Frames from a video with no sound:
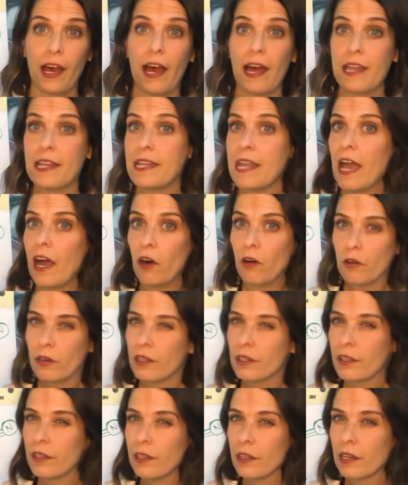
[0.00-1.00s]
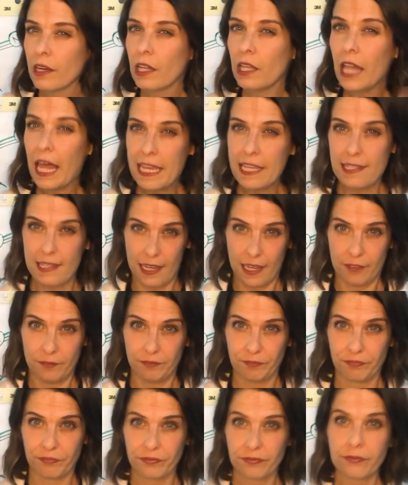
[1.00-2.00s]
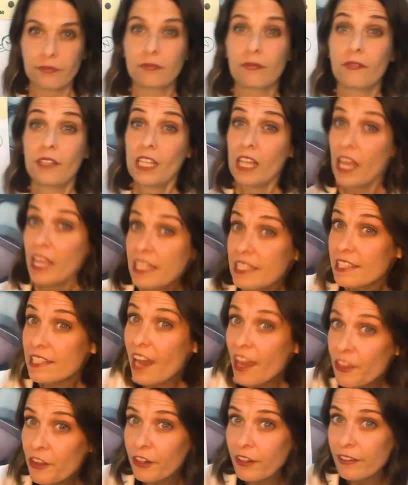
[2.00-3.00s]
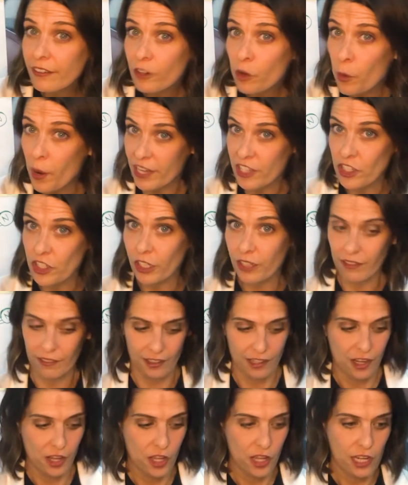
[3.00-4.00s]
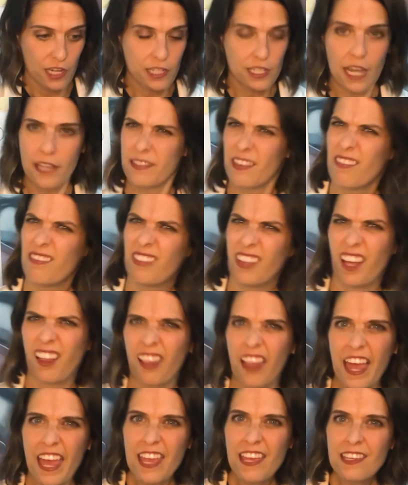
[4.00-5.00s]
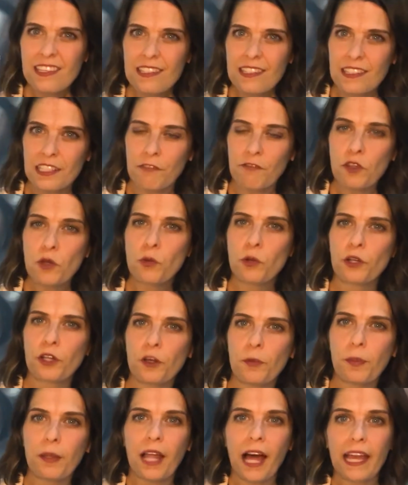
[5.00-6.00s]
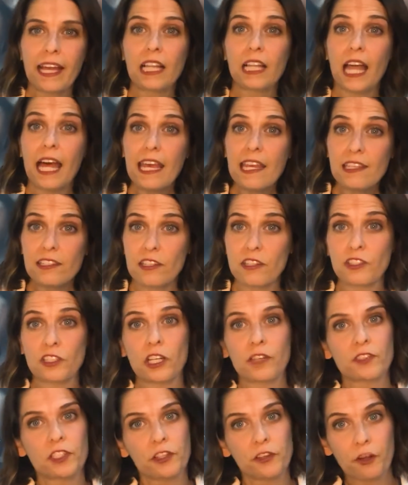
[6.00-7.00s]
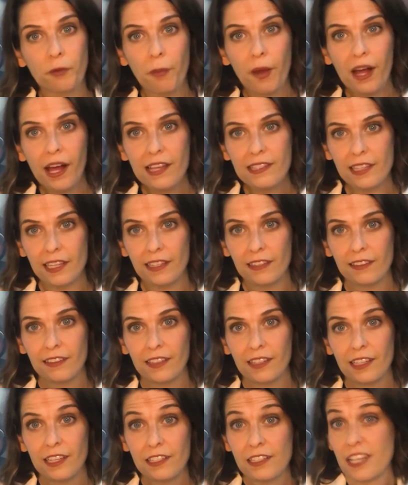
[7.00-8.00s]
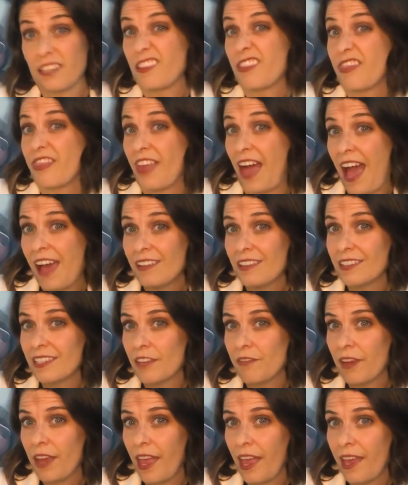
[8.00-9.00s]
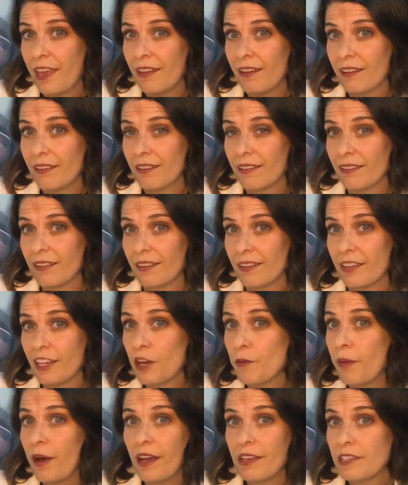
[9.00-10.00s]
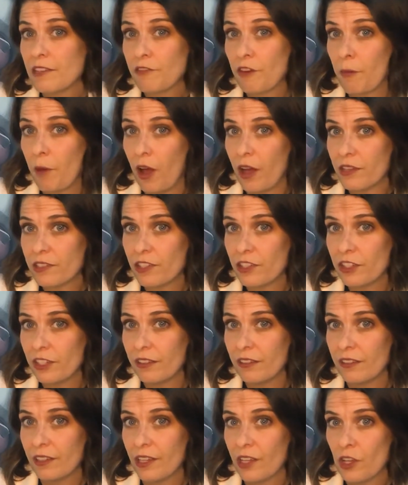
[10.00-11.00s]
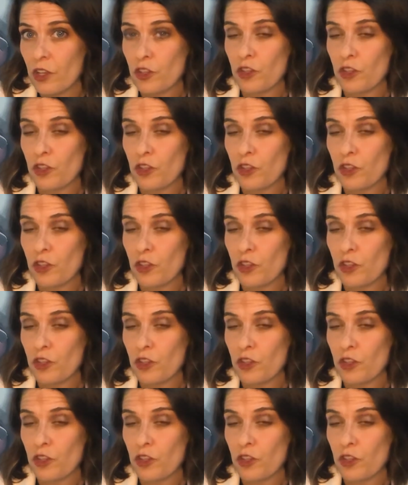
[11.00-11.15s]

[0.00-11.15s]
Now, glazing. It's another question. Doesn't the glaze, if you were to apply glaze to the surface of your composite, doesn't that suffocate the composite from oxygen?